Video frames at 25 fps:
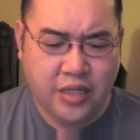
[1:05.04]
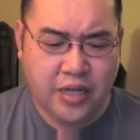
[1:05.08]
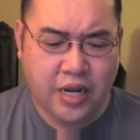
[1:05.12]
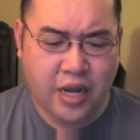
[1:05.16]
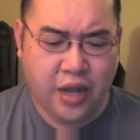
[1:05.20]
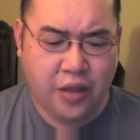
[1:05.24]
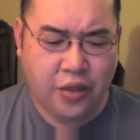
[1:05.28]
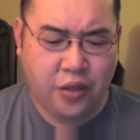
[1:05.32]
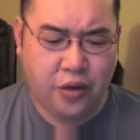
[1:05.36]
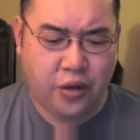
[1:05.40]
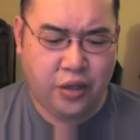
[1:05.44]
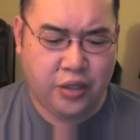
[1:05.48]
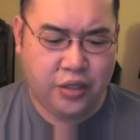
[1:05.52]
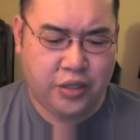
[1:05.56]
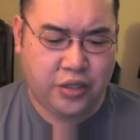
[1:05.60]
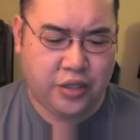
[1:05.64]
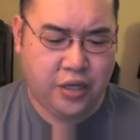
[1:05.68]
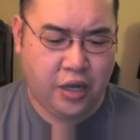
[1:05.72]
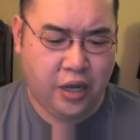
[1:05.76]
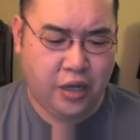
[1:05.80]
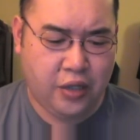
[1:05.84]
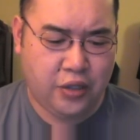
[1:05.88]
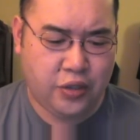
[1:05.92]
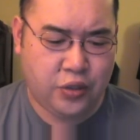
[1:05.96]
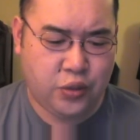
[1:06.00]
Today I thought I'd
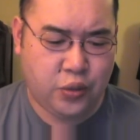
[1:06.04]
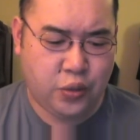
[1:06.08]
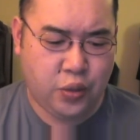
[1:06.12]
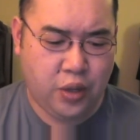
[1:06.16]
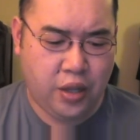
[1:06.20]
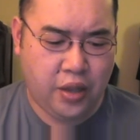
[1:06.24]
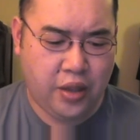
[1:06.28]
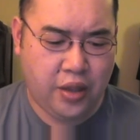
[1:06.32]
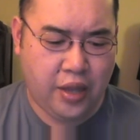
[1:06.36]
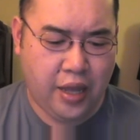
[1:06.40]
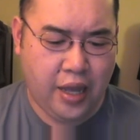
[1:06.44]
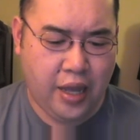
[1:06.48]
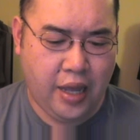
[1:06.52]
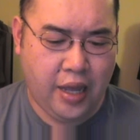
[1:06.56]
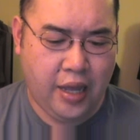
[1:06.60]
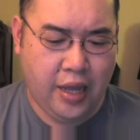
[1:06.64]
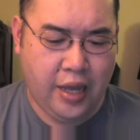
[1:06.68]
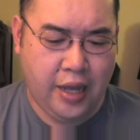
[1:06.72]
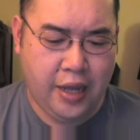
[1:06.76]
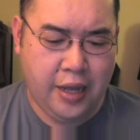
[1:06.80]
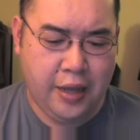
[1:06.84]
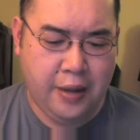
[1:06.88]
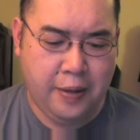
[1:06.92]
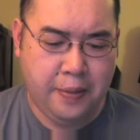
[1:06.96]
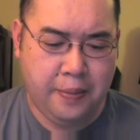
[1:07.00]
start with
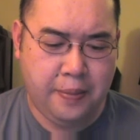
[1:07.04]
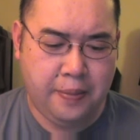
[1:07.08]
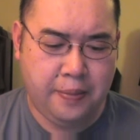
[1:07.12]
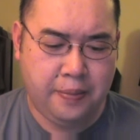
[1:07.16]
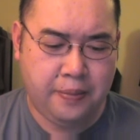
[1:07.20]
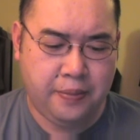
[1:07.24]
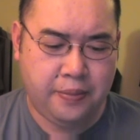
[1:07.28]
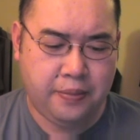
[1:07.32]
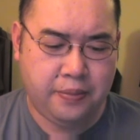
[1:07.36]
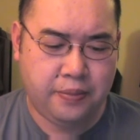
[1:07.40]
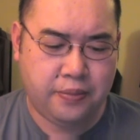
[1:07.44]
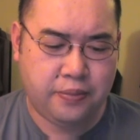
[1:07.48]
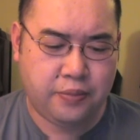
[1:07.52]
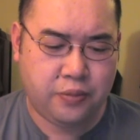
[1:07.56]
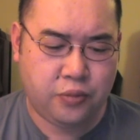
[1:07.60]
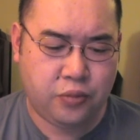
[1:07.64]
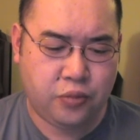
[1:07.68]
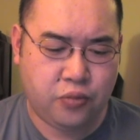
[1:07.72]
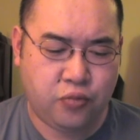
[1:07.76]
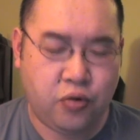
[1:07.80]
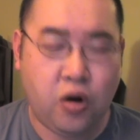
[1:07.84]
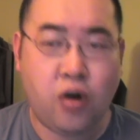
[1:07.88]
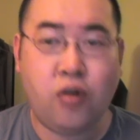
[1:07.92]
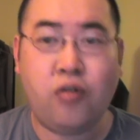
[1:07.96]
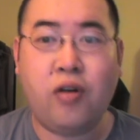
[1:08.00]

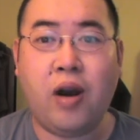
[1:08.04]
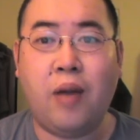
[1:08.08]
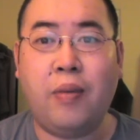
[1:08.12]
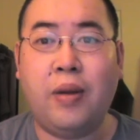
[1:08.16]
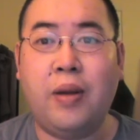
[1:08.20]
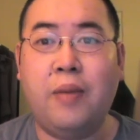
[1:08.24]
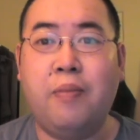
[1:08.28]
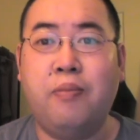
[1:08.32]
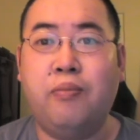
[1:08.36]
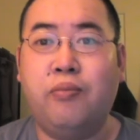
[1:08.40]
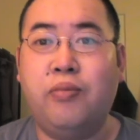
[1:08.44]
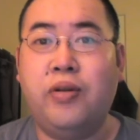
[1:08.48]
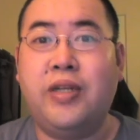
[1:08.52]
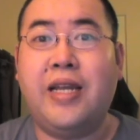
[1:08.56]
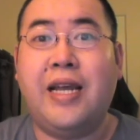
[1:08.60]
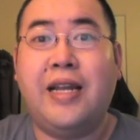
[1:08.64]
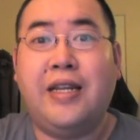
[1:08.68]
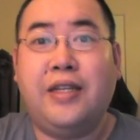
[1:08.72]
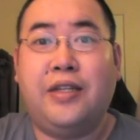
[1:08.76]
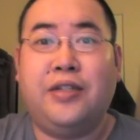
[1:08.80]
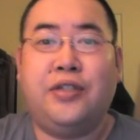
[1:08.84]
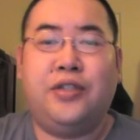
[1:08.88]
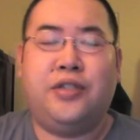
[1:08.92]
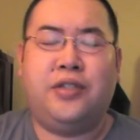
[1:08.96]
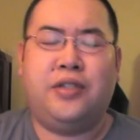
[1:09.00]
Roadgrabber,
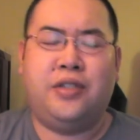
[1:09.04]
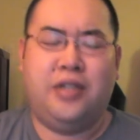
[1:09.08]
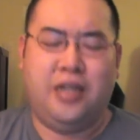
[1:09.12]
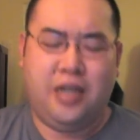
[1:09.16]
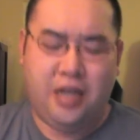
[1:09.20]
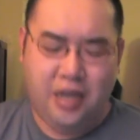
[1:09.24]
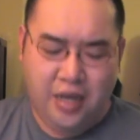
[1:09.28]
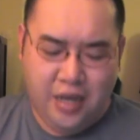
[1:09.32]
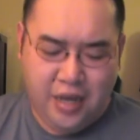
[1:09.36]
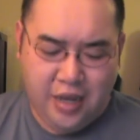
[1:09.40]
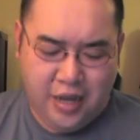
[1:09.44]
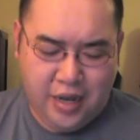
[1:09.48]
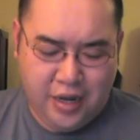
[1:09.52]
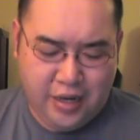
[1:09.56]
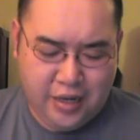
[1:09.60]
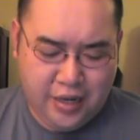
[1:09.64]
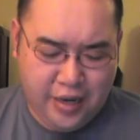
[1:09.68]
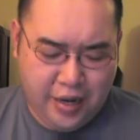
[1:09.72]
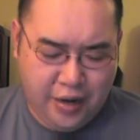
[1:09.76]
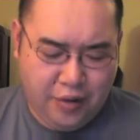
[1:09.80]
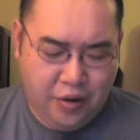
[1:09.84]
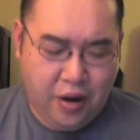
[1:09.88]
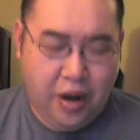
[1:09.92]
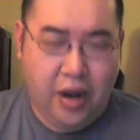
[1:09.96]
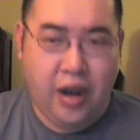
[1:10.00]
Pretenders.
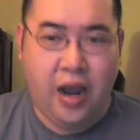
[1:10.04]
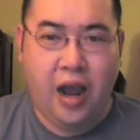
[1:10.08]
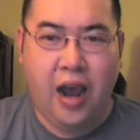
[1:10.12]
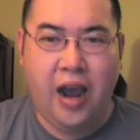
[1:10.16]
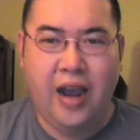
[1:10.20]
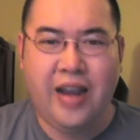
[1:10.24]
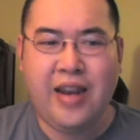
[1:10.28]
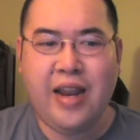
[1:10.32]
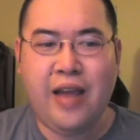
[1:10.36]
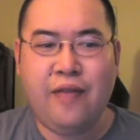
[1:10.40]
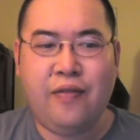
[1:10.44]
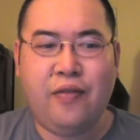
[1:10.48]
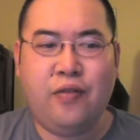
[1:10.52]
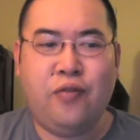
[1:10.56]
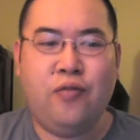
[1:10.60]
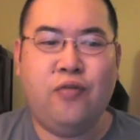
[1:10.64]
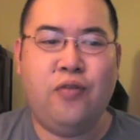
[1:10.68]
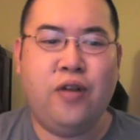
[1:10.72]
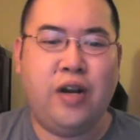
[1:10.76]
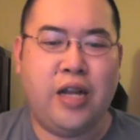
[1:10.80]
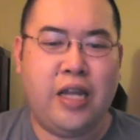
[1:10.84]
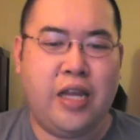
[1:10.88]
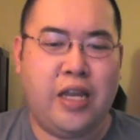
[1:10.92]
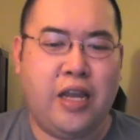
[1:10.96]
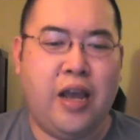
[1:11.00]
Now, I never
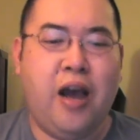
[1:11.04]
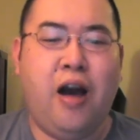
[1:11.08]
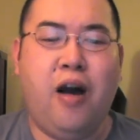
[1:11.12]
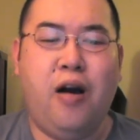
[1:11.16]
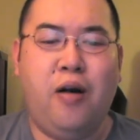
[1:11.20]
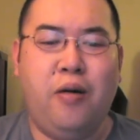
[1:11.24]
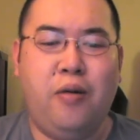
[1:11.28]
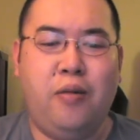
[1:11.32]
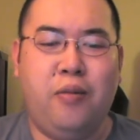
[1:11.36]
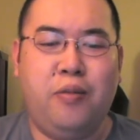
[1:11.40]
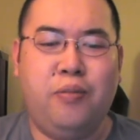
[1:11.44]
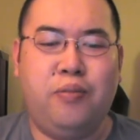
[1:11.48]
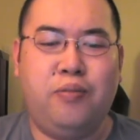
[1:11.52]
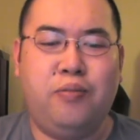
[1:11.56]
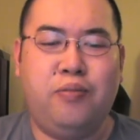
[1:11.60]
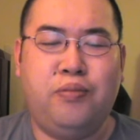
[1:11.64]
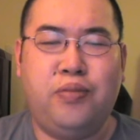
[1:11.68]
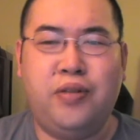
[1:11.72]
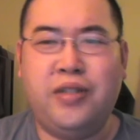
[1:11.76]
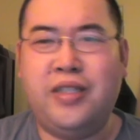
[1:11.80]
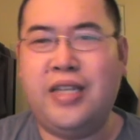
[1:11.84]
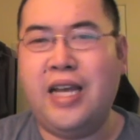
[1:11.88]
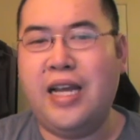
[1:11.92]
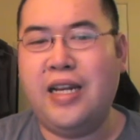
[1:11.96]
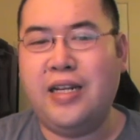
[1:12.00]
really got
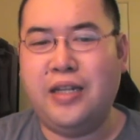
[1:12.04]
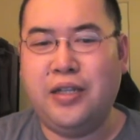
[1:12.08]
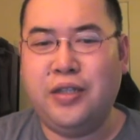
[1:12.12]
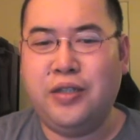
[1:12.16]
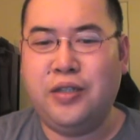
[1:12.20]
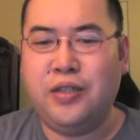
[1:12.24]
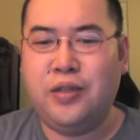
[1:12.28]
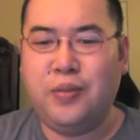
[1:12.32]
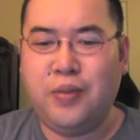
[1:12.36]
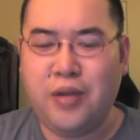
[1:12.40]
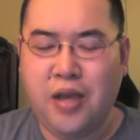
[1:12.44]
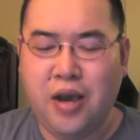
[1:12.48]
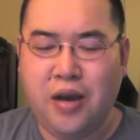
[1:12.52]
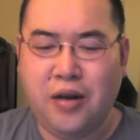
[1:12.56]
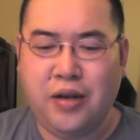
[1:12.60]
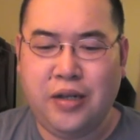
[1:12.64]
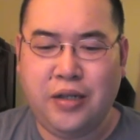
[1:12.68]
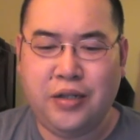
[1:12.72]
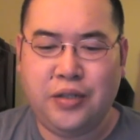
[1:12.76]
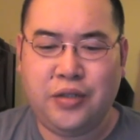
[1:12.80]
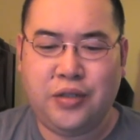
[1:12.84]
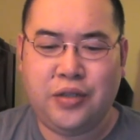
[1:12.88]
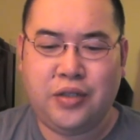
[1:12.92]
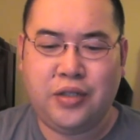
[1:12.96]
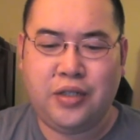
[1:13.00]
Pretenders, to be
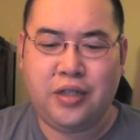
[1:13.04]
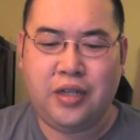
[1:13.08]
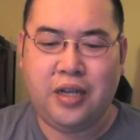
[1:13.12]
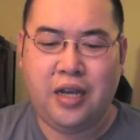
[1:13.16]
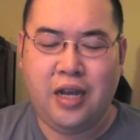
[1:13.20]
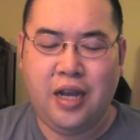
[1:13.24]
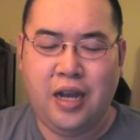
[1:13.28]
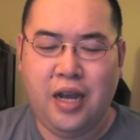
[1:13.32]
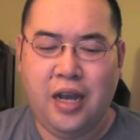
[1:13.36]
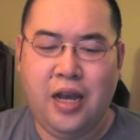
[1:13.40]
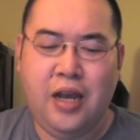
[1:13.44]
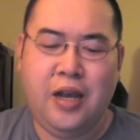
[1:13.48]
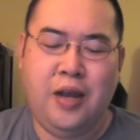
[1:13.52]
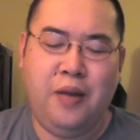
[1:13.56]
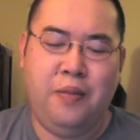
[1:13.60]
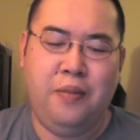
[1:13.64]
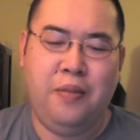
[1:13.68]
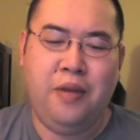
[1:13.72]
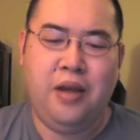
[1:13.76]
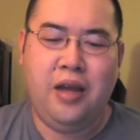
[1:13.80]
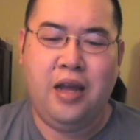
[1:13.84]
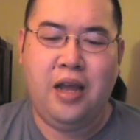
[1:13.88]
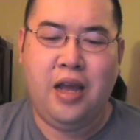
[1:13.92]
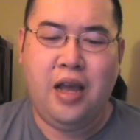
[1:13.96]
honest. I